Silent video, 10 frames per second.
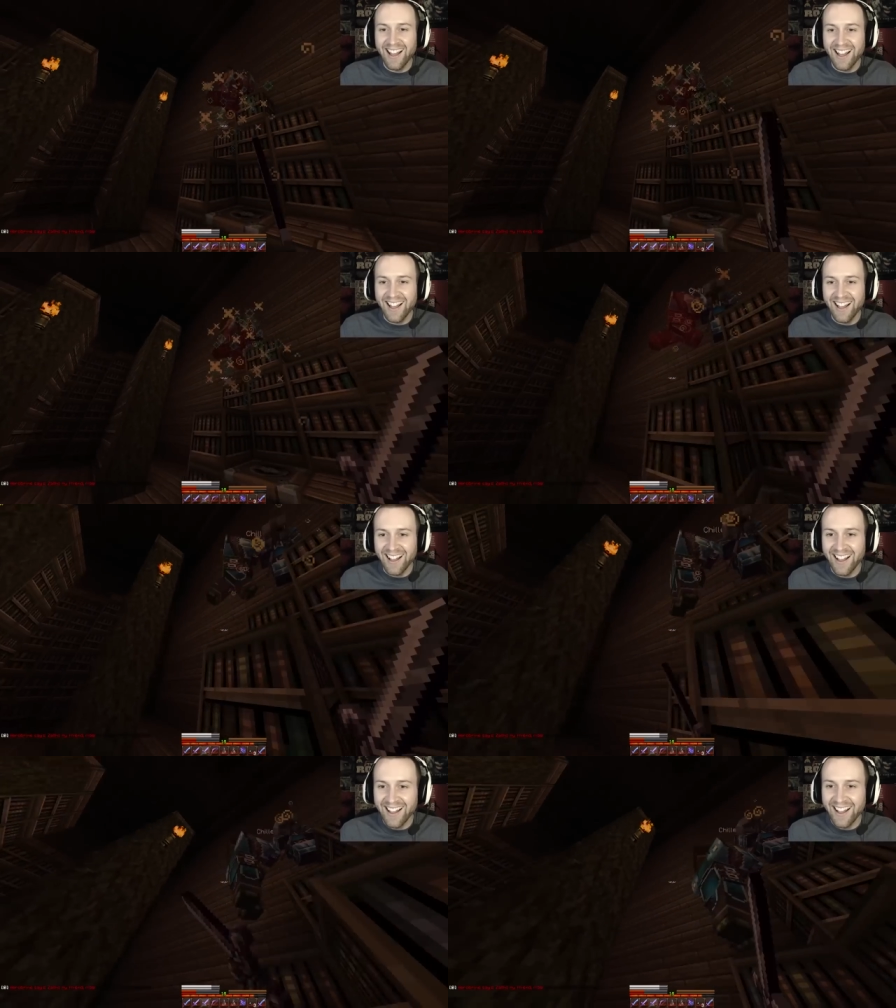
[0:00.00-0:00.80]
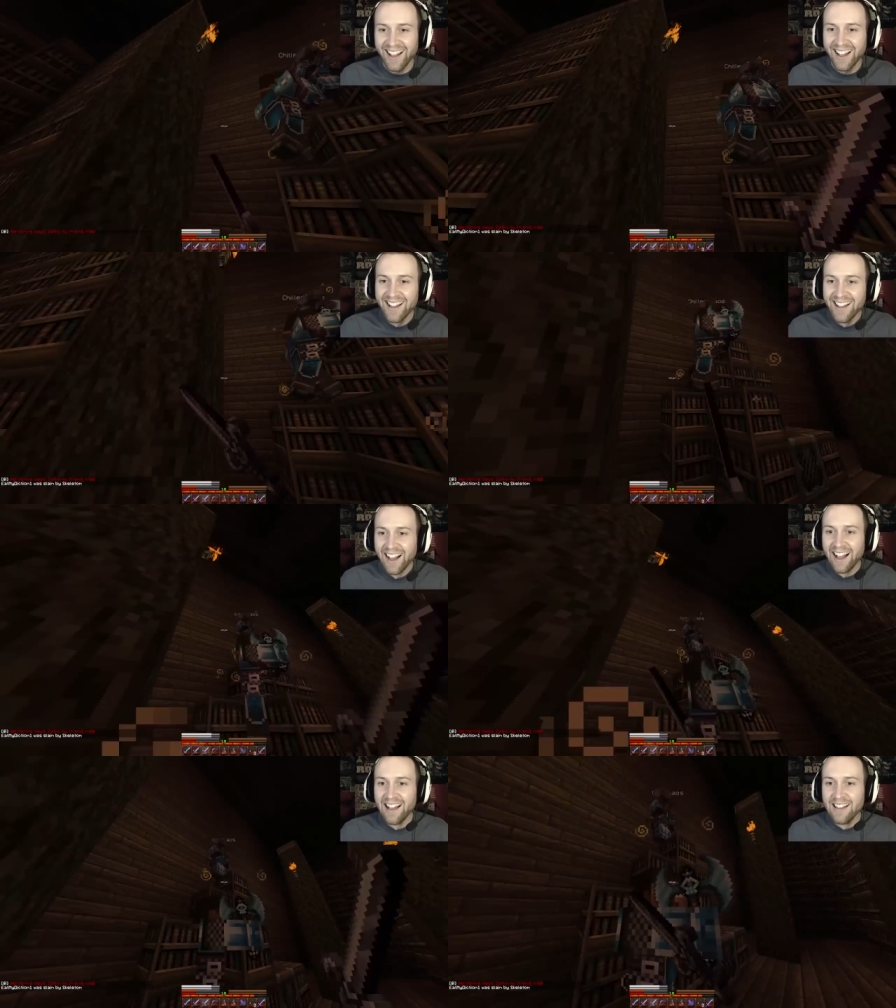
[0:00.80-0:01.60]
fight him.
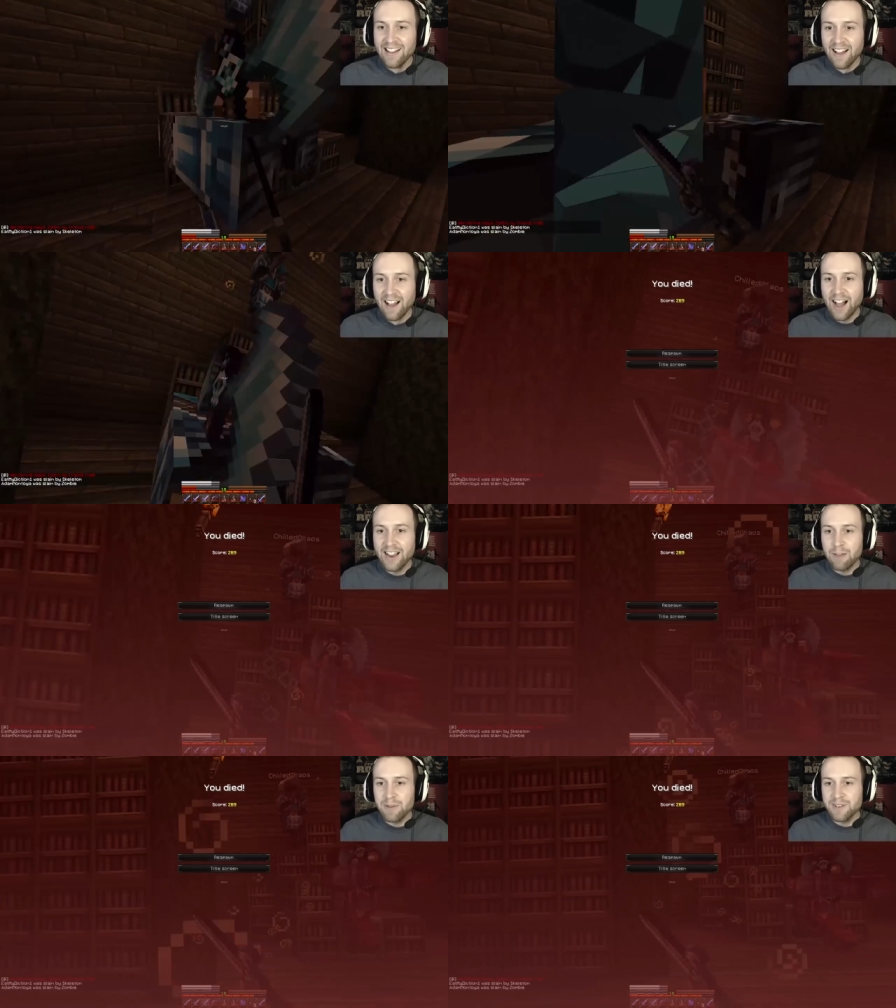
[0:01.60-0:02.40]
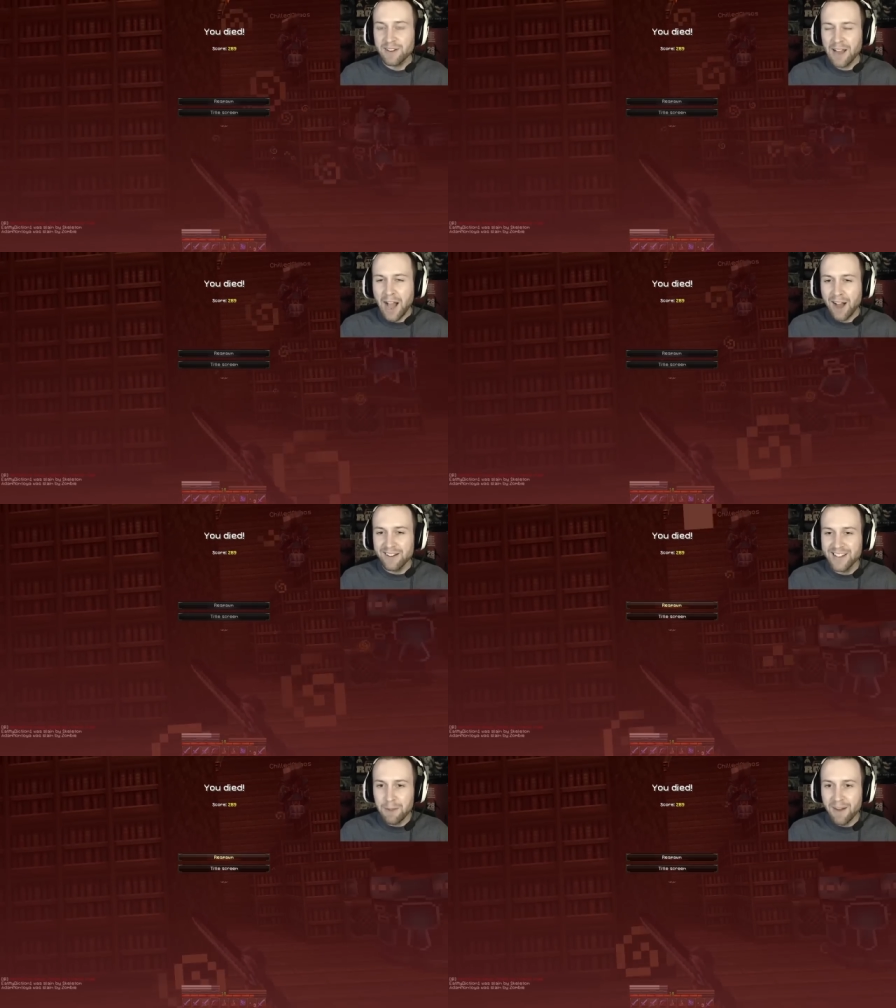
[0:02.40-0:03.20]
Shield, help us. No, I got berserk. Oh,
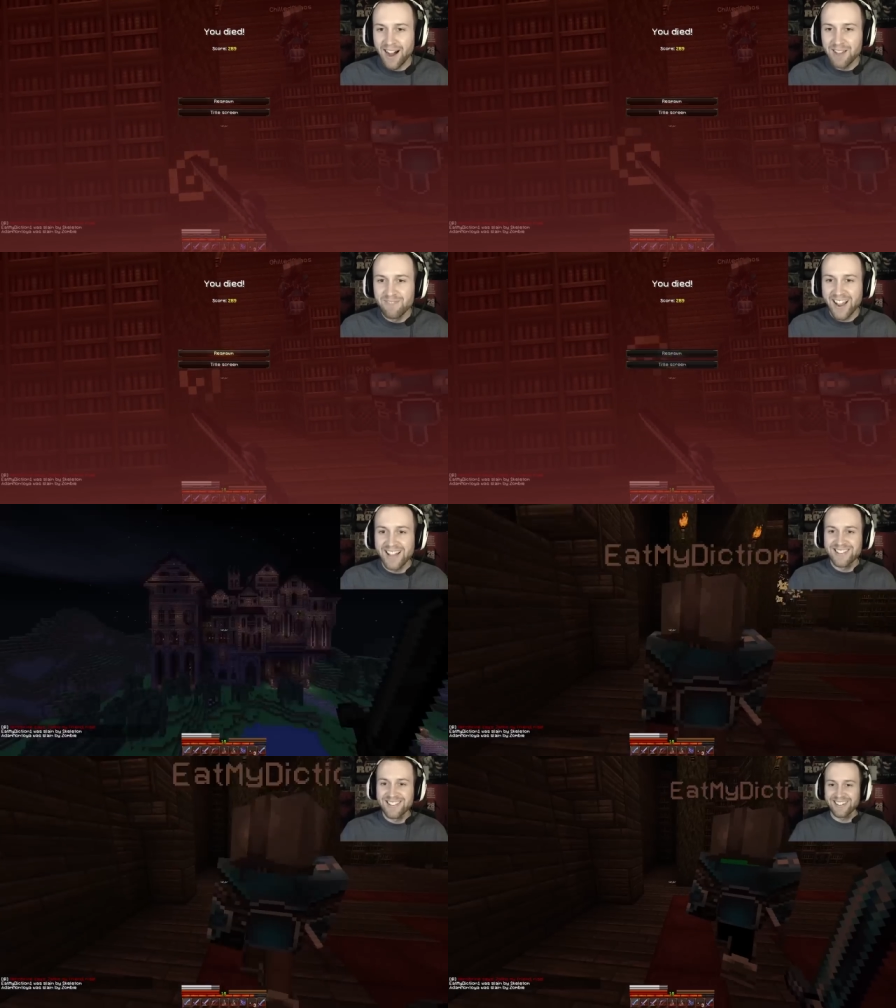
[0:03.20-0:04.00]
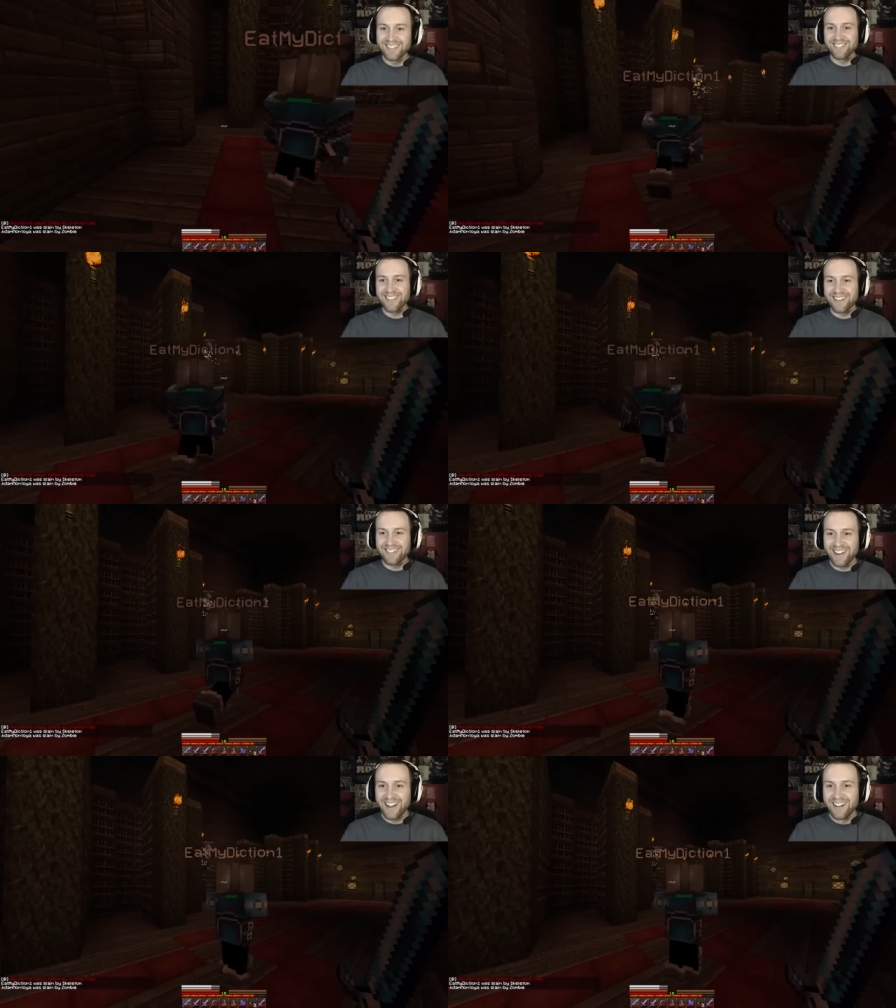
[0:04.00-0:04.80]
come on, man. Shield with the
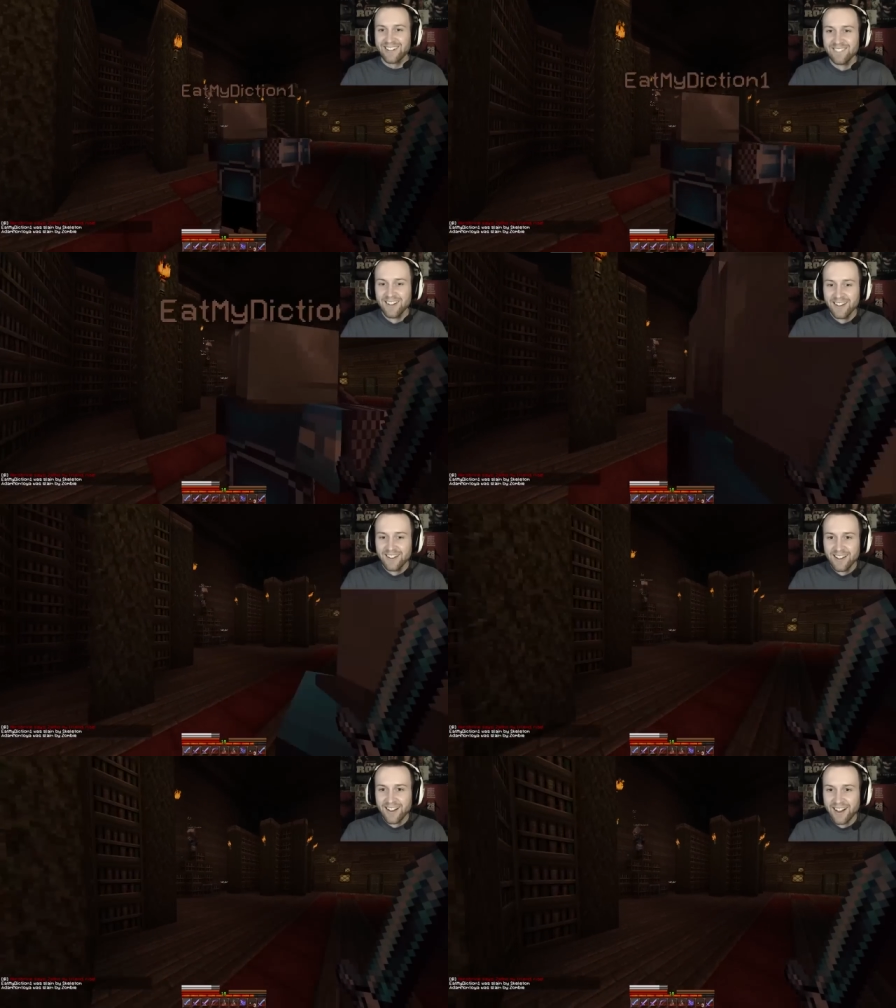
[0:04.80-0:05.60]
grab.